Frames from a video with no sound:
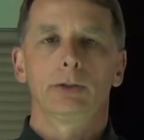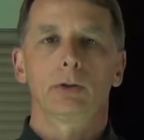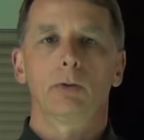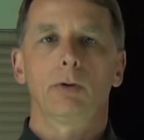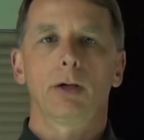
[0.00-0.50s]

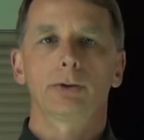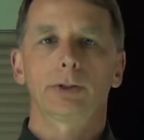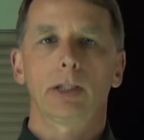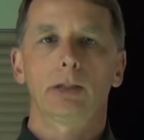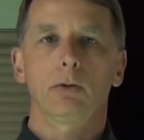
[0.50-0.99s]
So
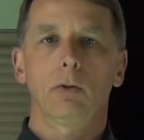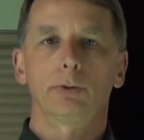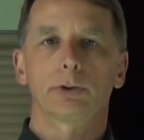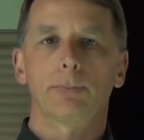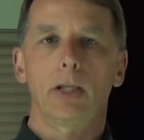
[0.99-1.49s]
understanding the
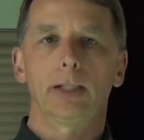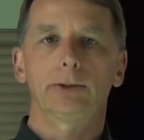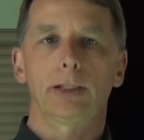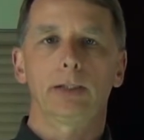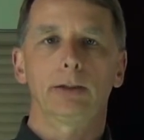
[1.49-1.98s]
whole supply
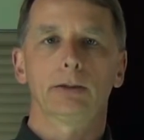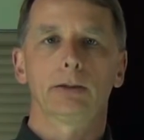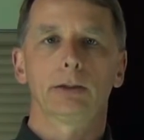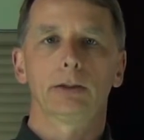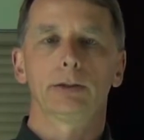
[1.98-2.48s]

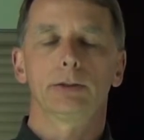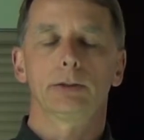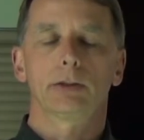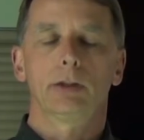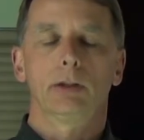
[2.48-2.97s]
chain
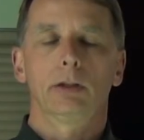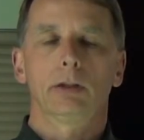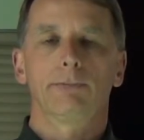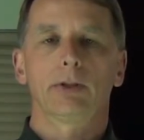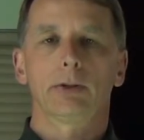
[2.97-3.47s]
is
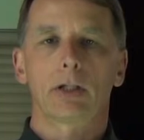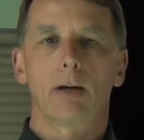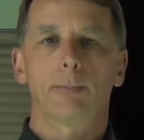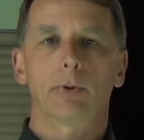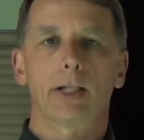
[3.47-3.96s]
very
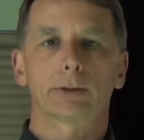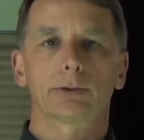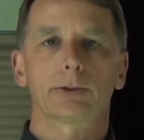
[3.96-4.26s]
complex.